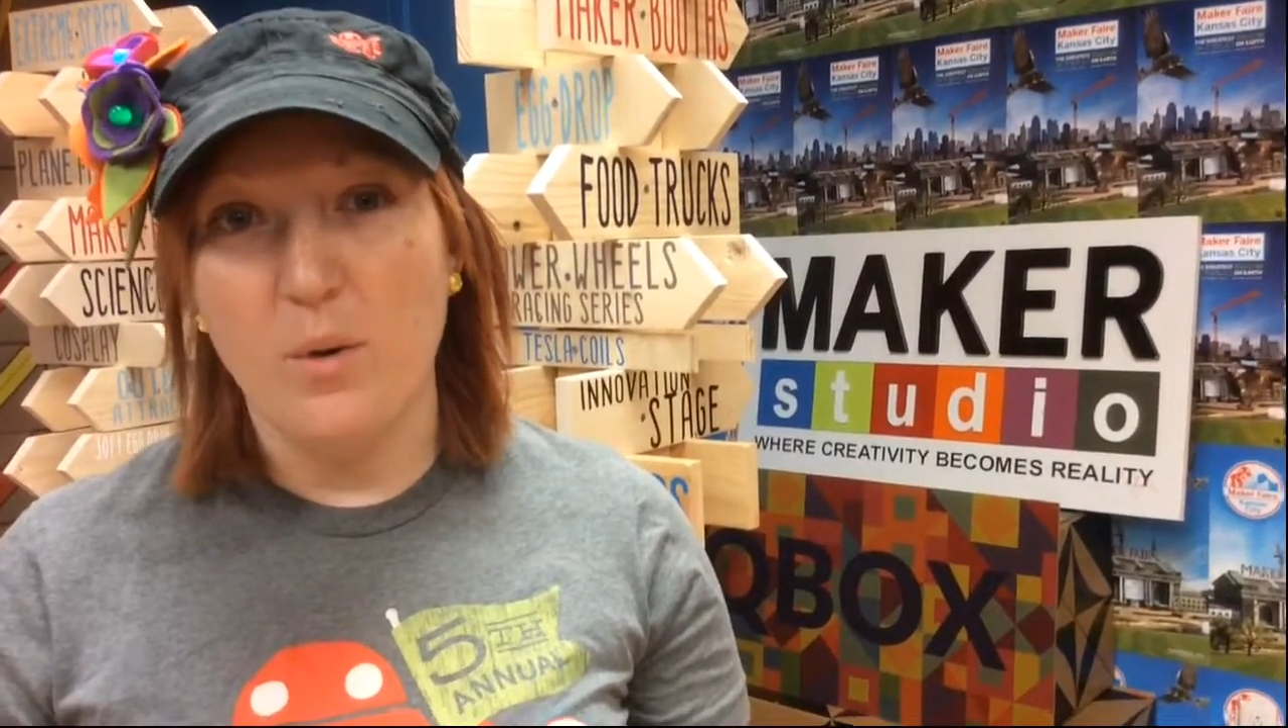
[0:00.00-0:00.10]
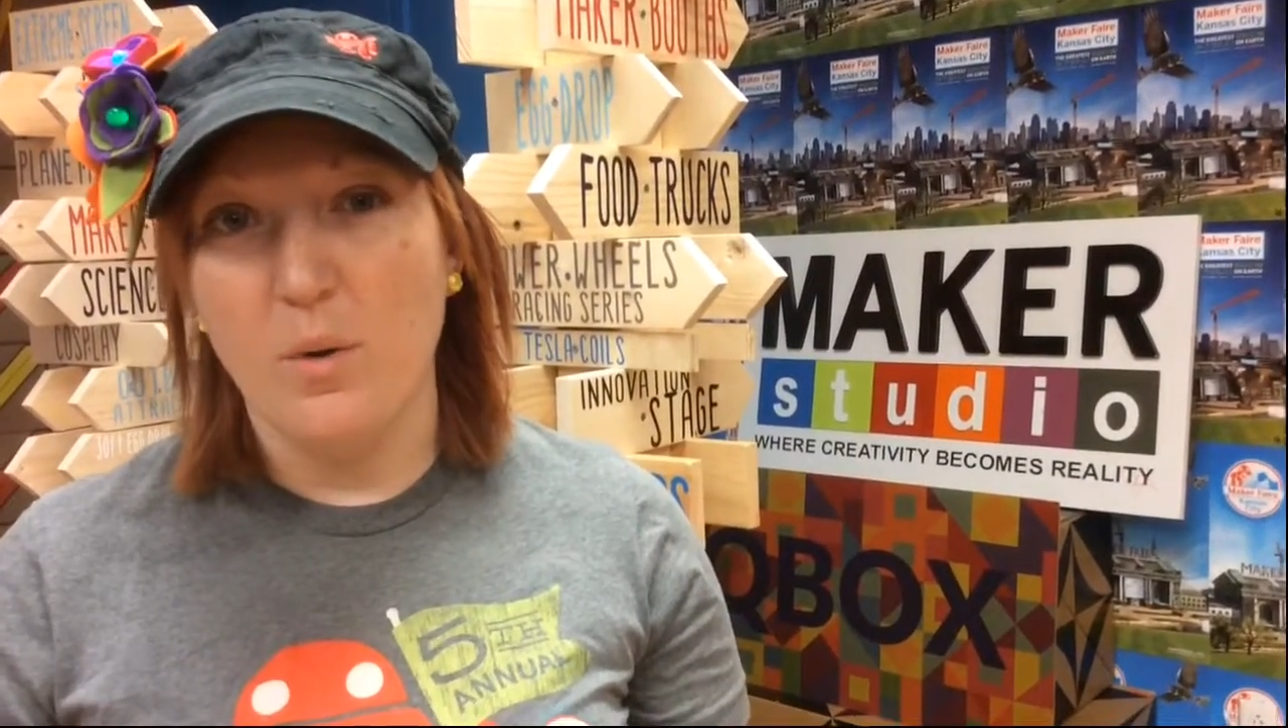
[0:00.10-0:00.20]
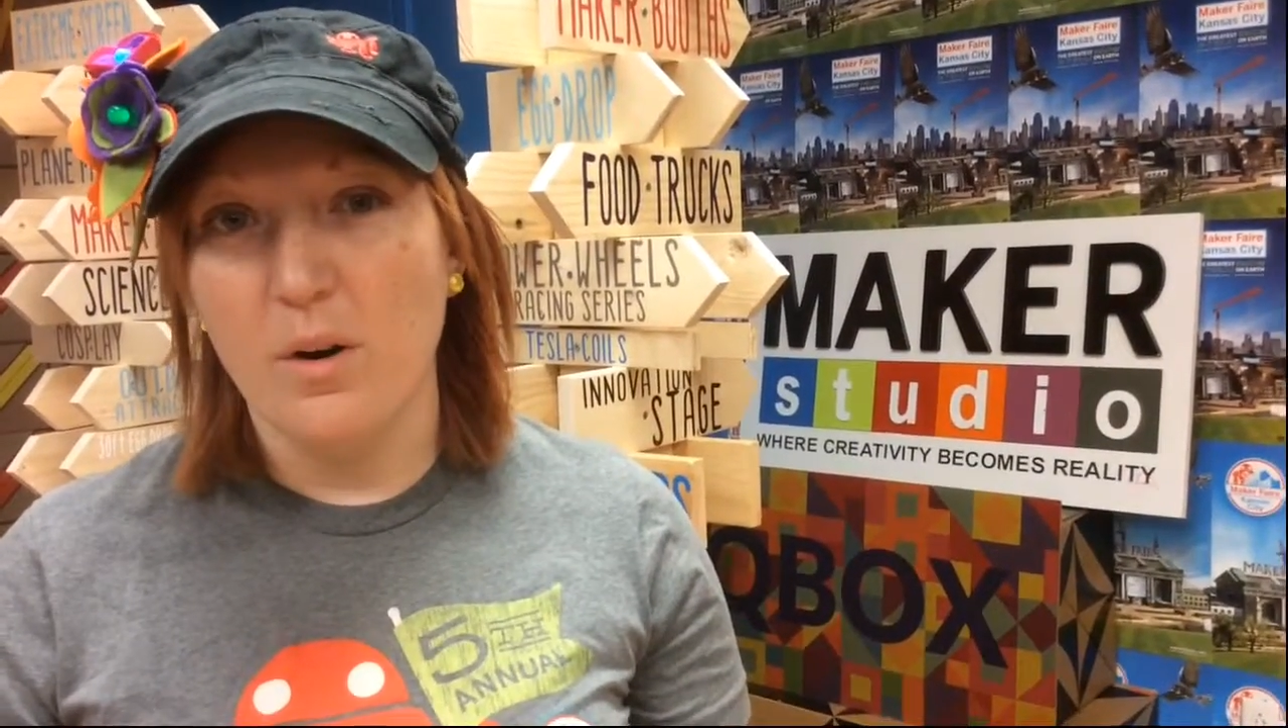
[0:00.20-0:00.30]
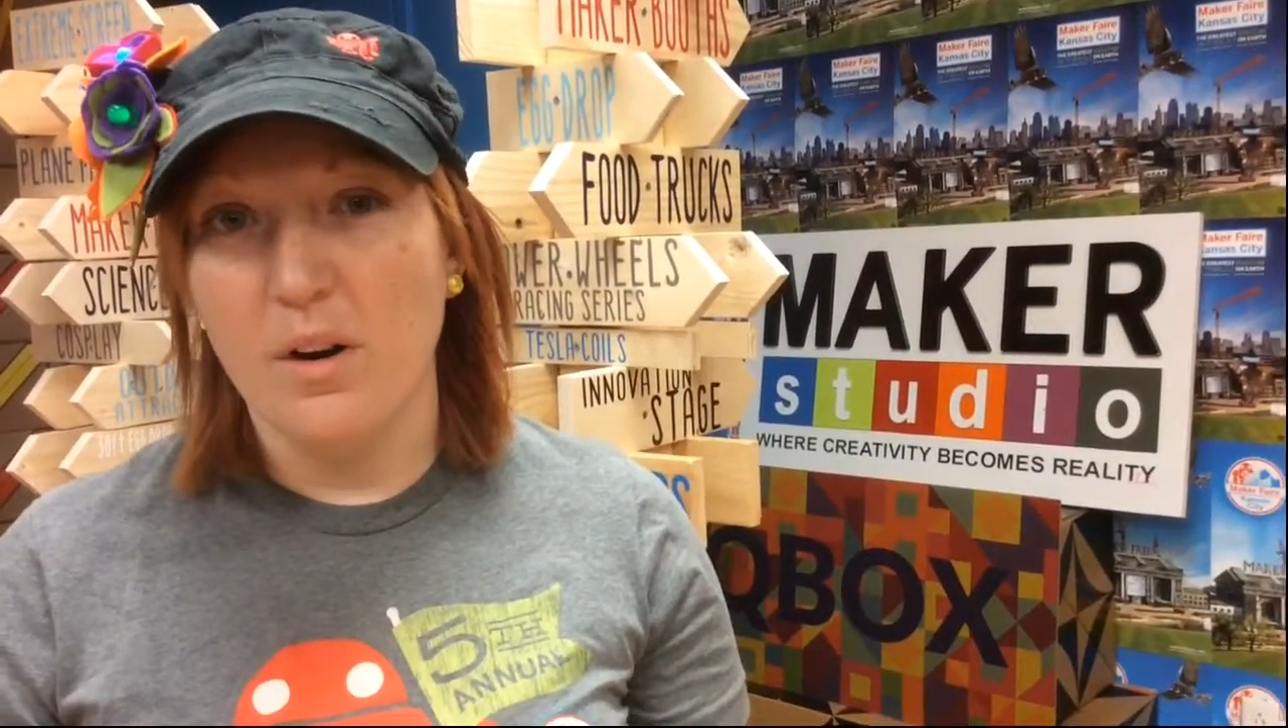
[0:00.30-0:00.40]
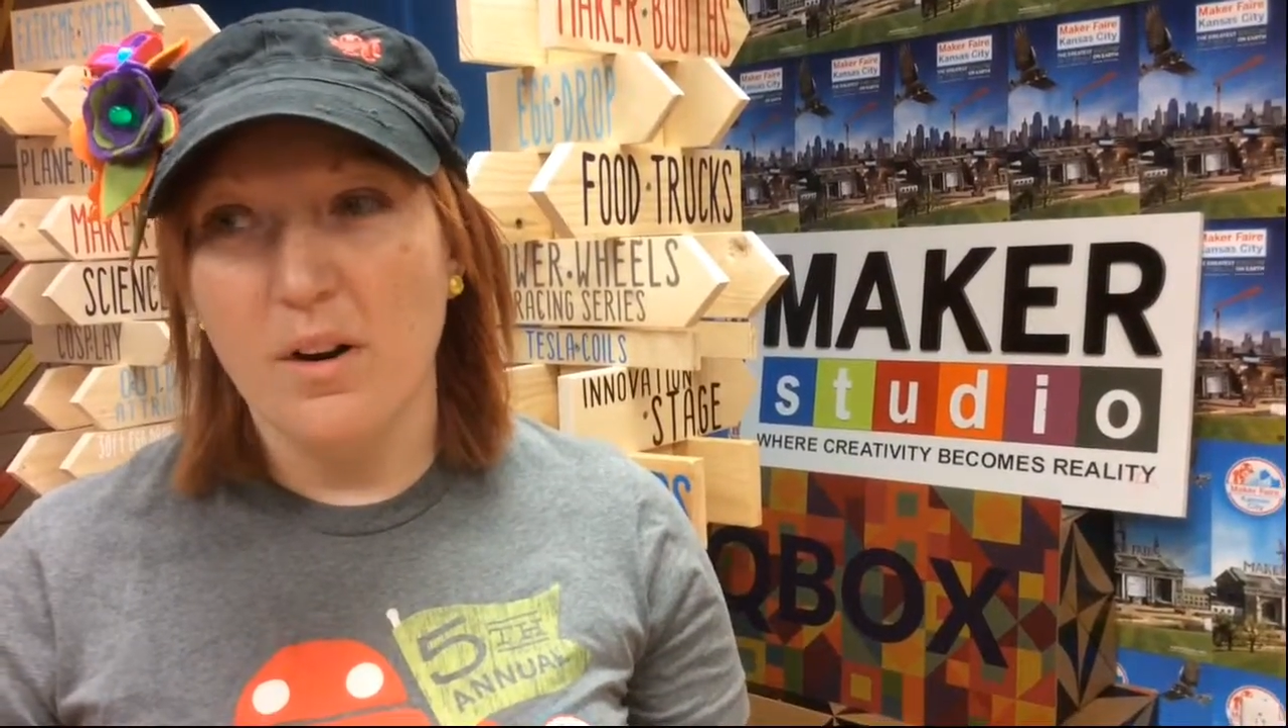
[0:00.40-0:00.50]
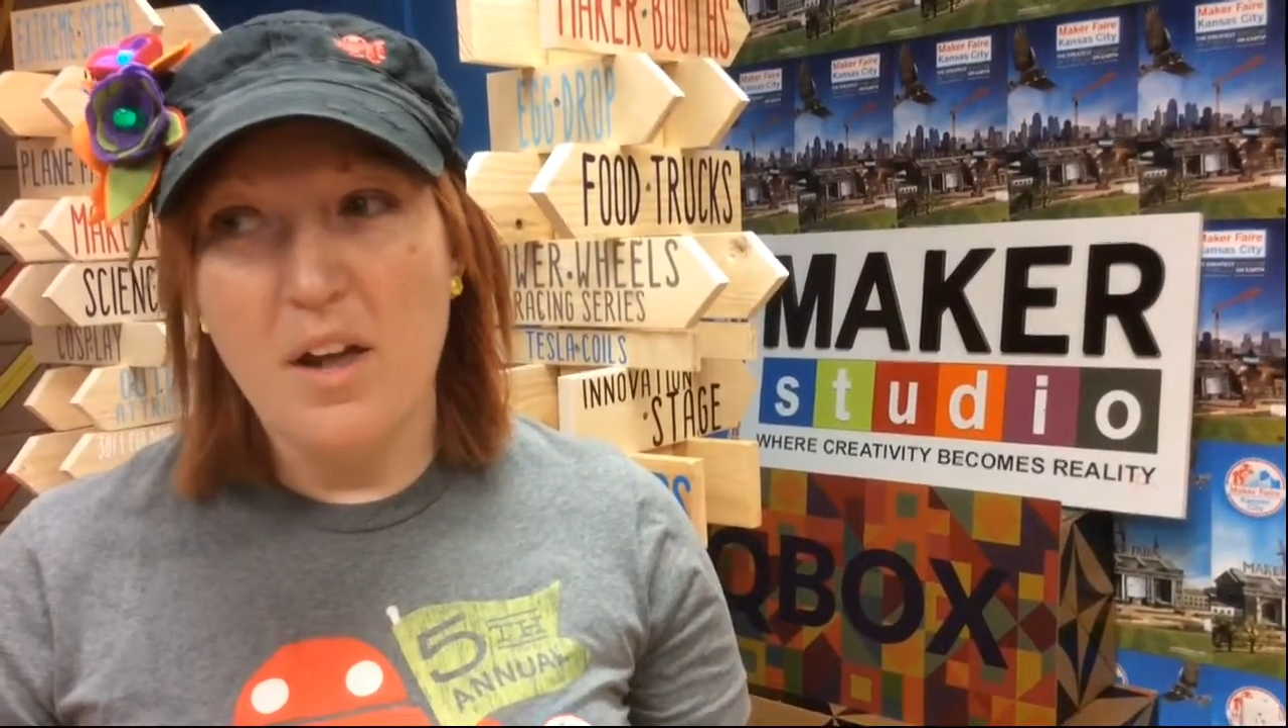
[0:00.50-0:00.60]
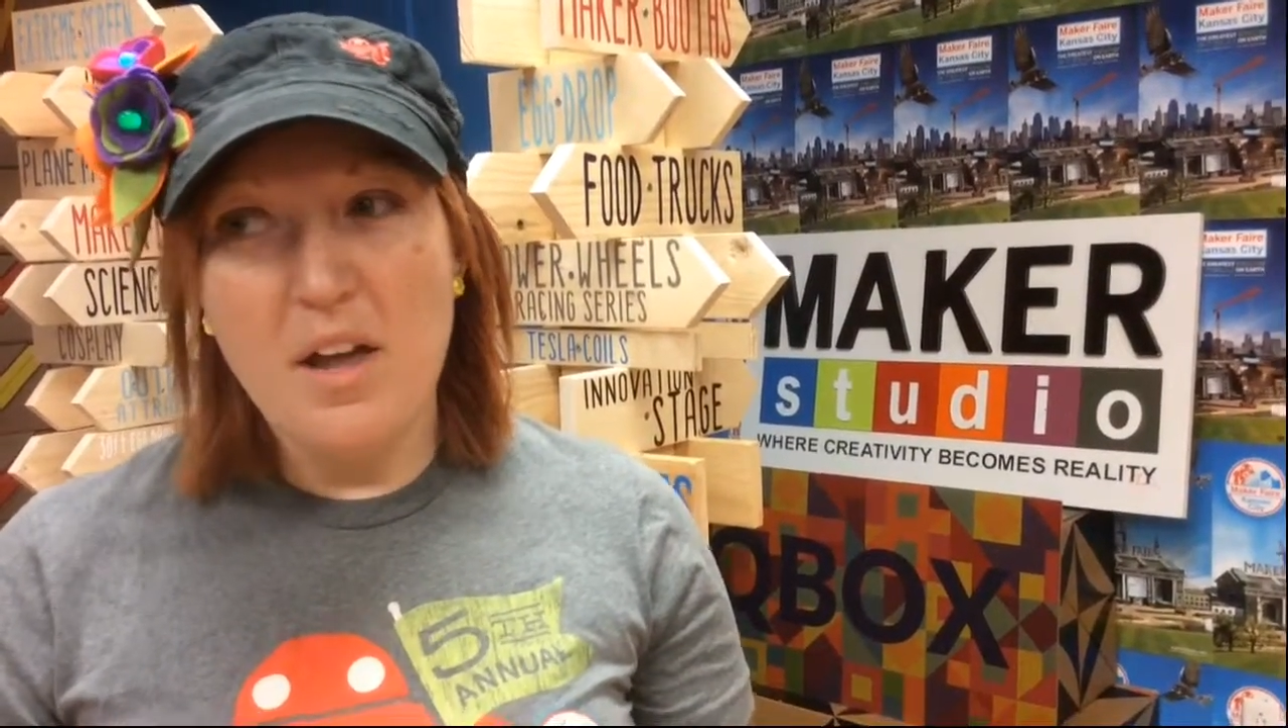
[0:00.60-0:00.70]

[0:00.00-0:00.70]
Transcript: or